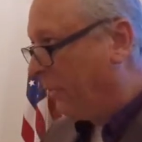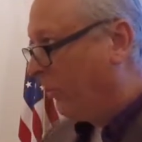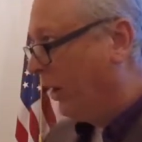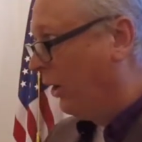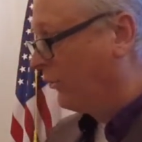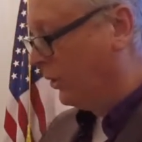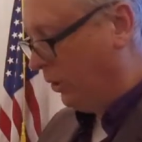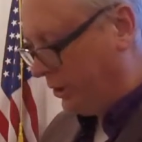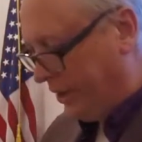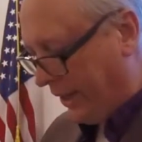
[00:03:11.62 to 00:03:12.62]
We also
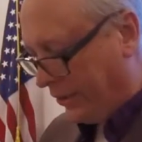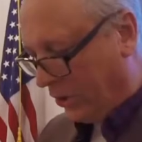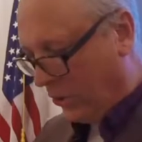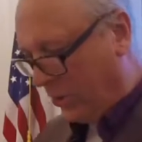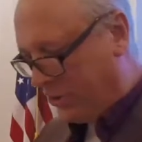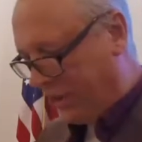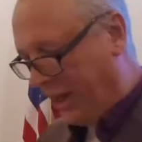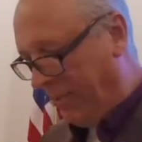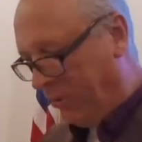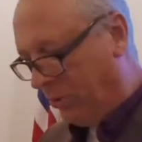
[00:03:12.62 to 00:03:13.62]
looked at the Lord's
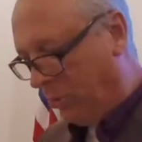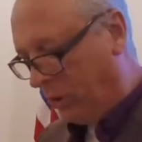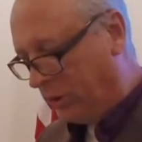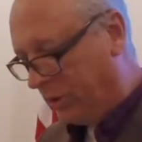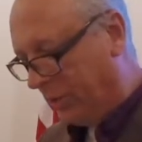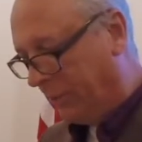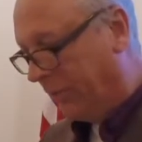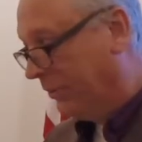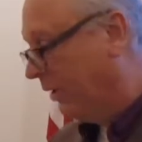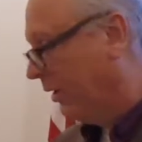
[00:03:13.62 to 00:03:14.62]
table and worship.